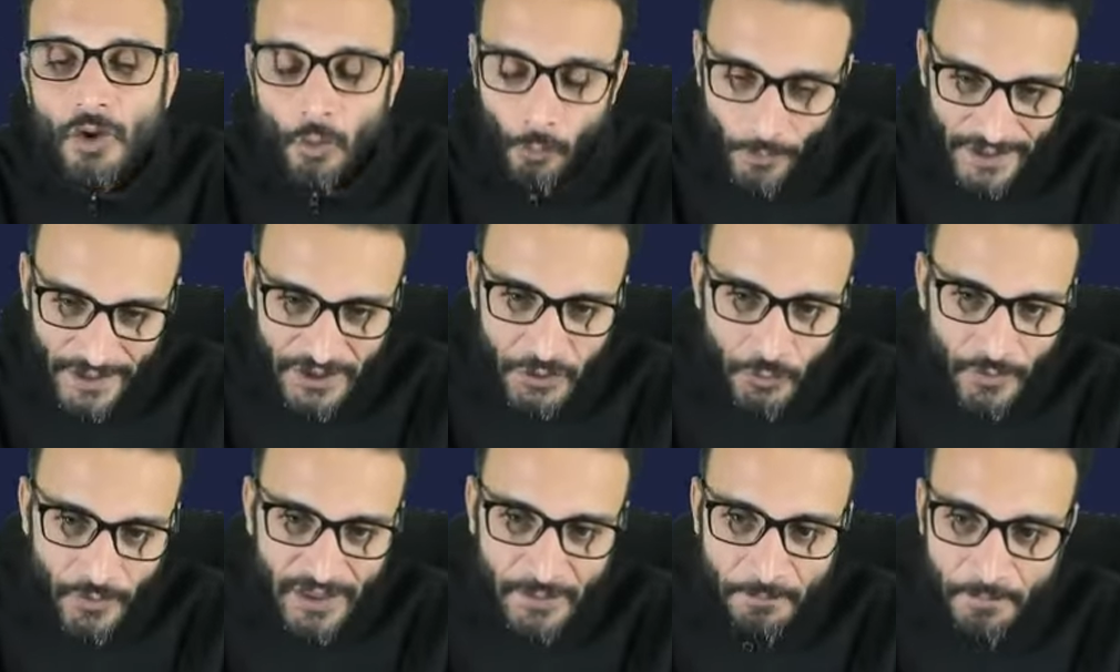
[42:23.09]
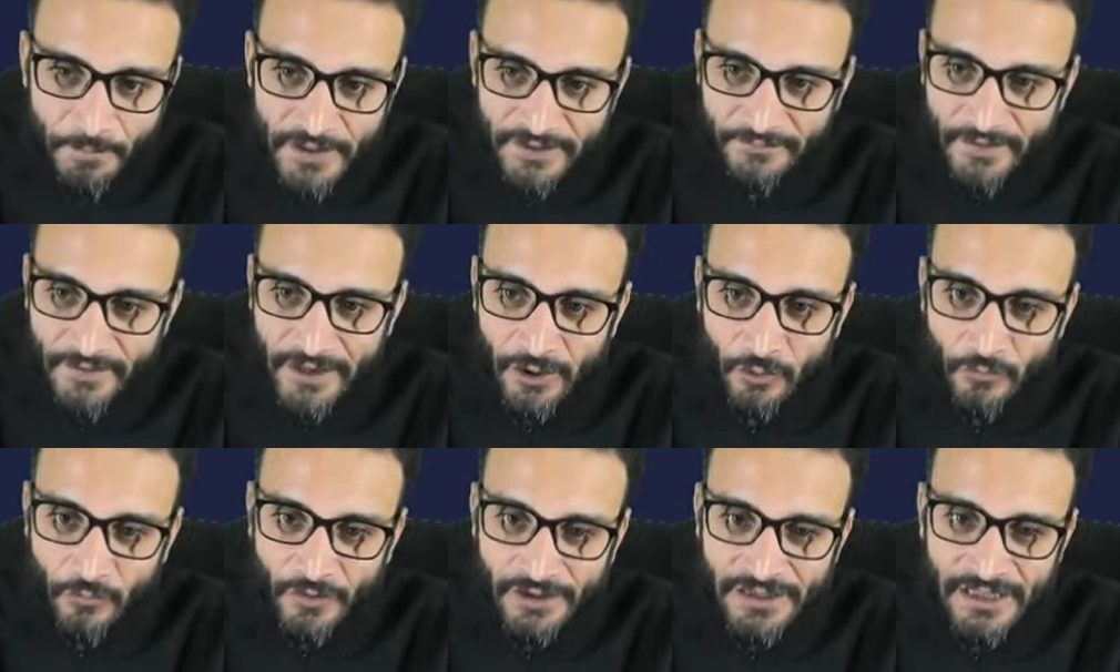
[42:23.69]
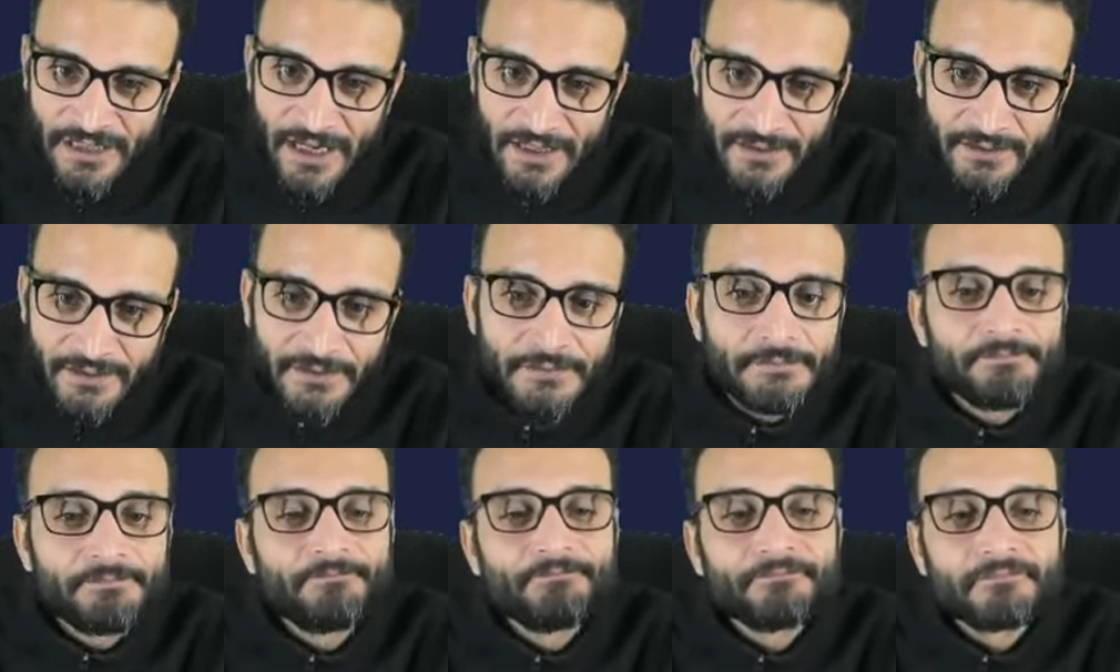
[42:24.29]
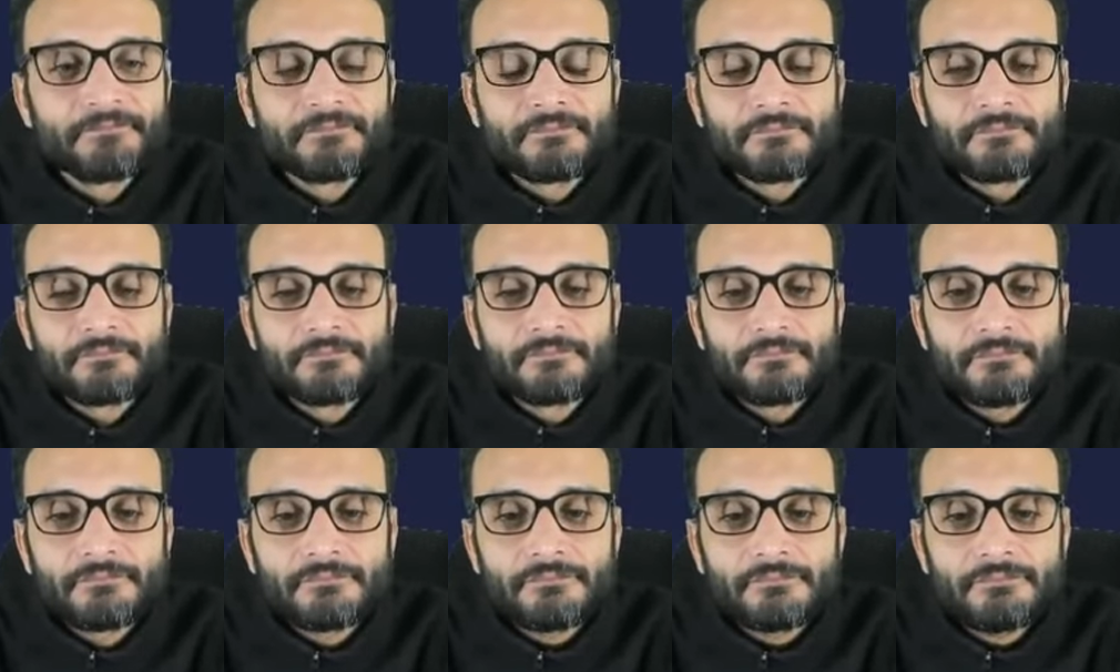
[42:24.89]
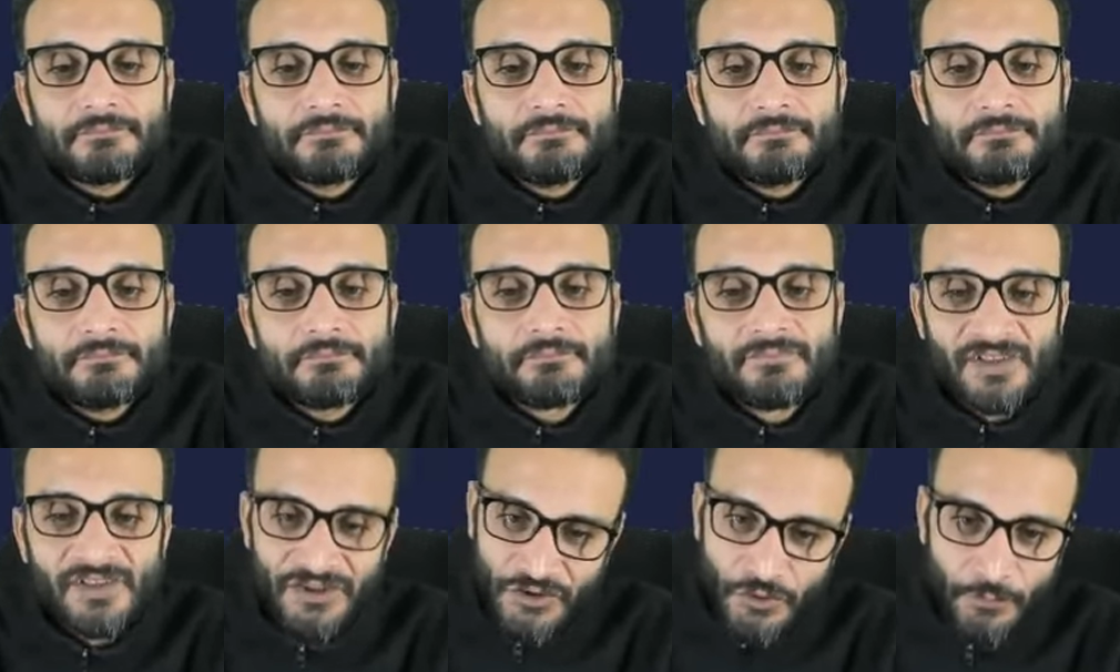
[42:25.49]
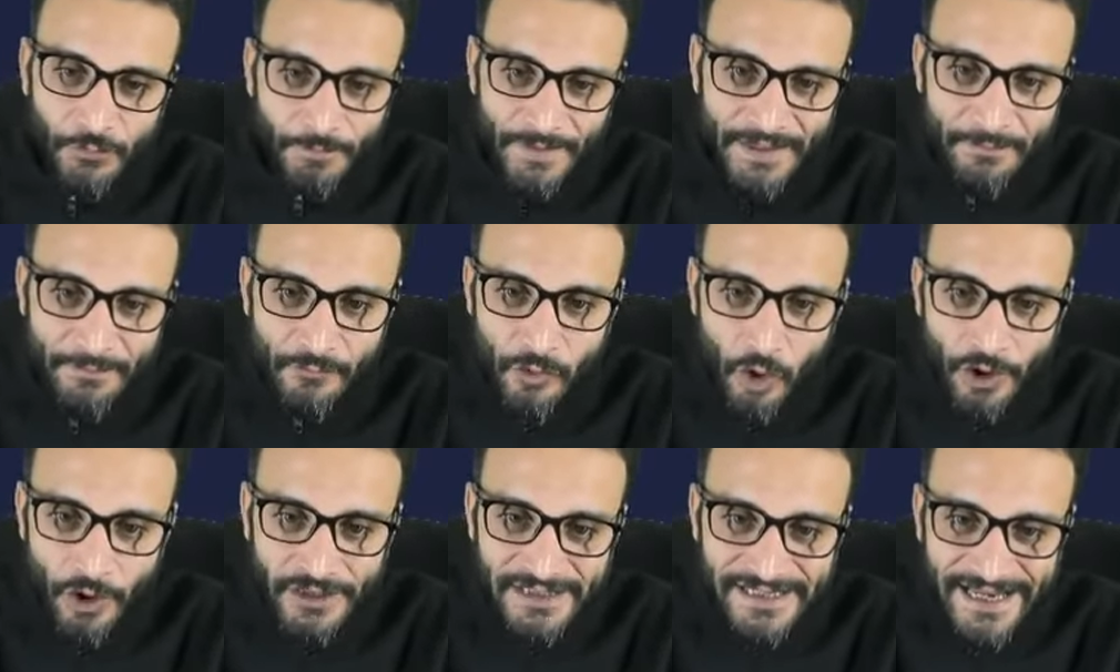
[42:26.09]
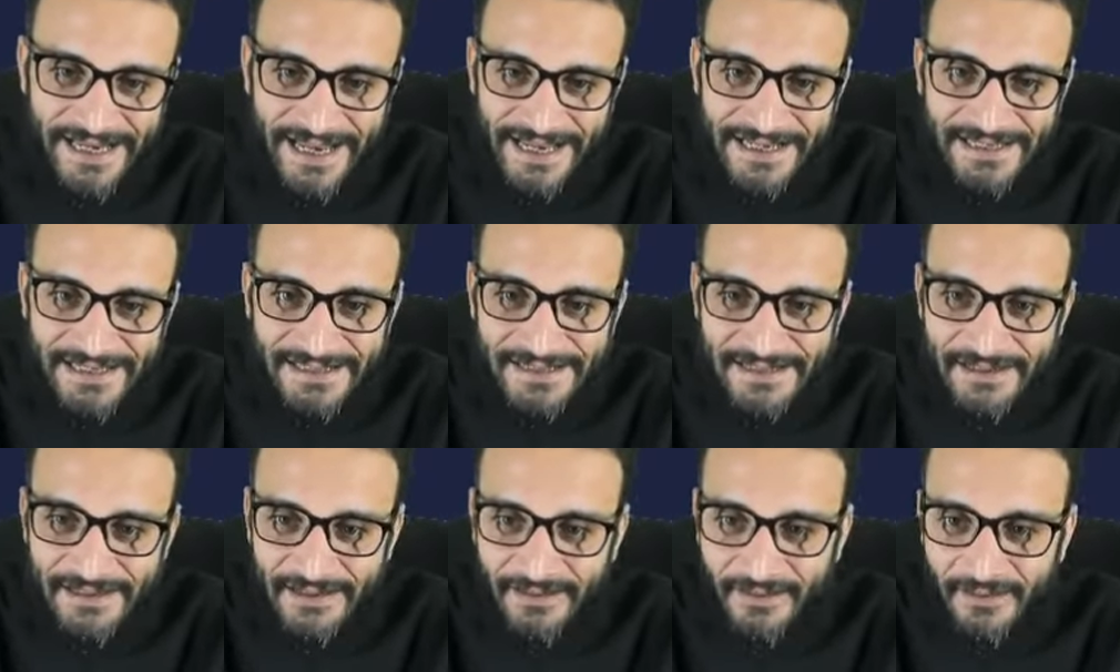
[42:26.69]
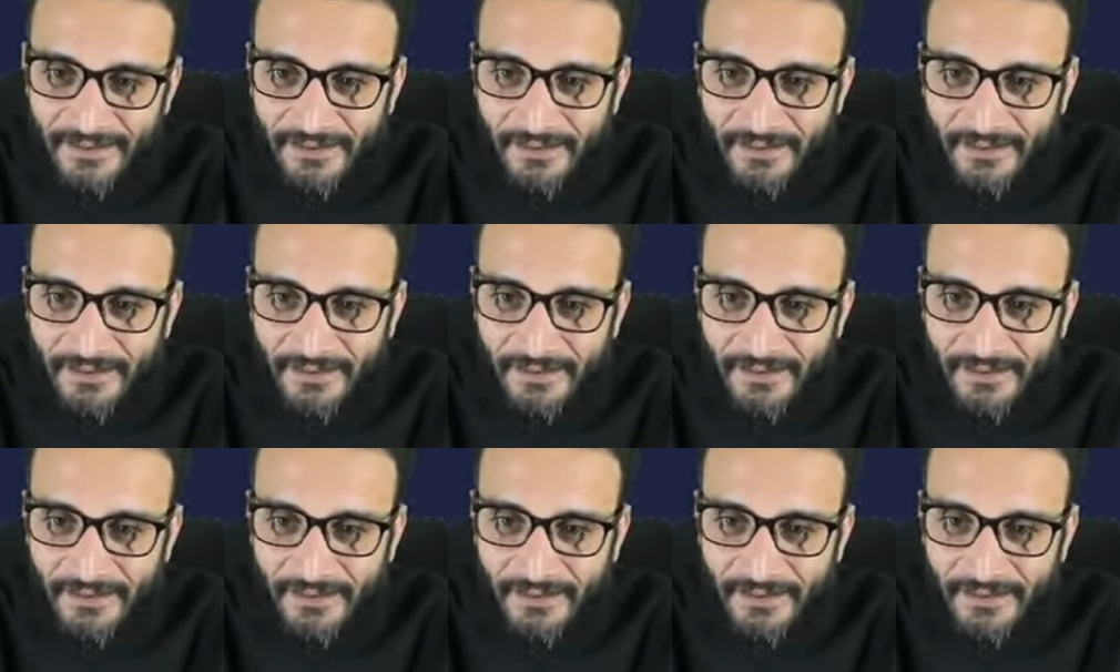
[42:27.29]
The Supreme Court says,